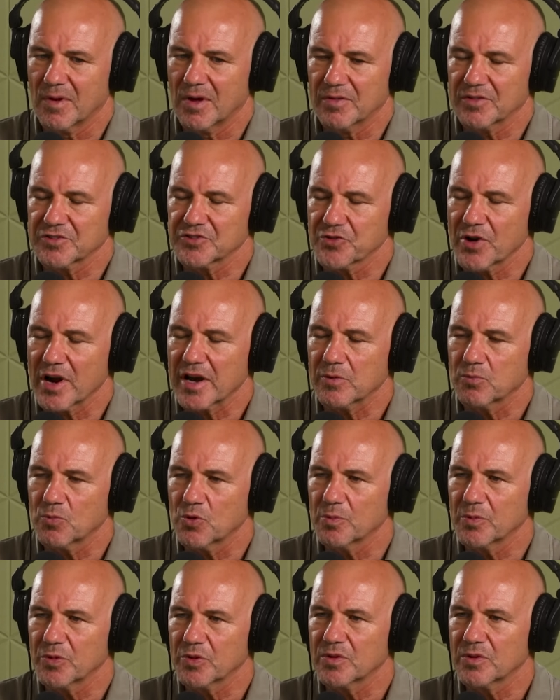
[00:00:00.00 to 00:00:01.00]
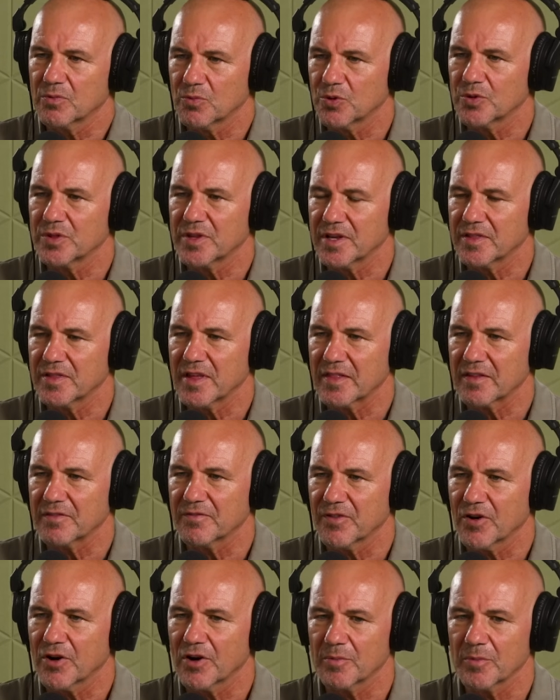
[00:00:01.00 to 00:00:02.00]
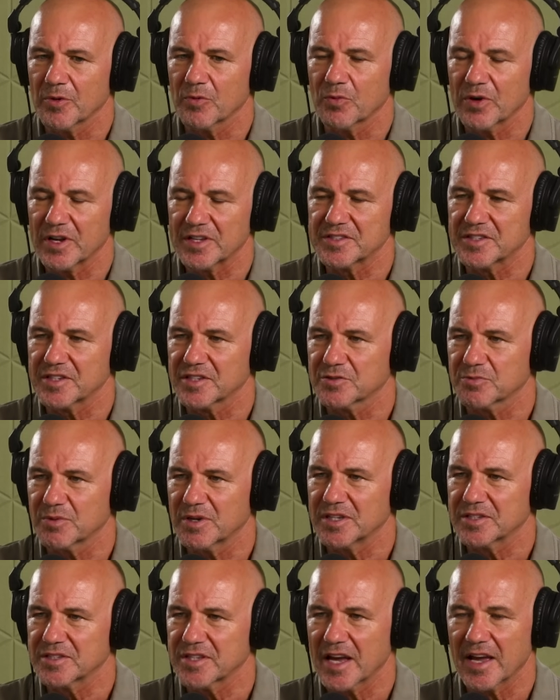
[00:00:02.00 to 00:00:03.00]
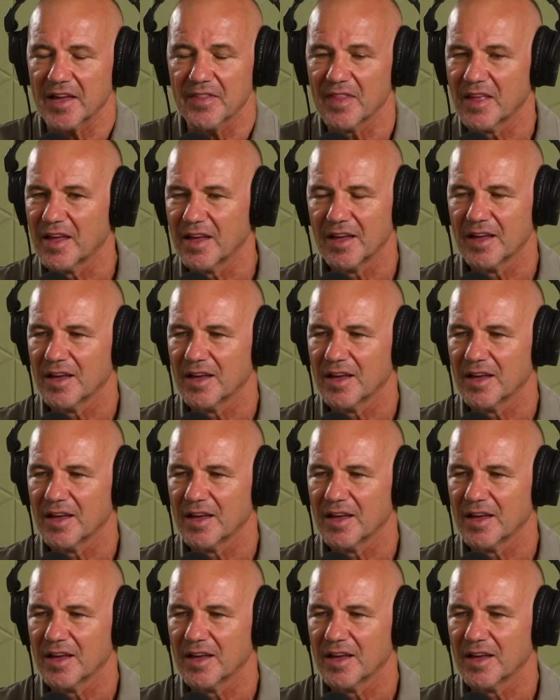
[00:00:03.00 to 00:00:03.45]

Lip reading: an Australian woman would in that environment, where's this, where's that,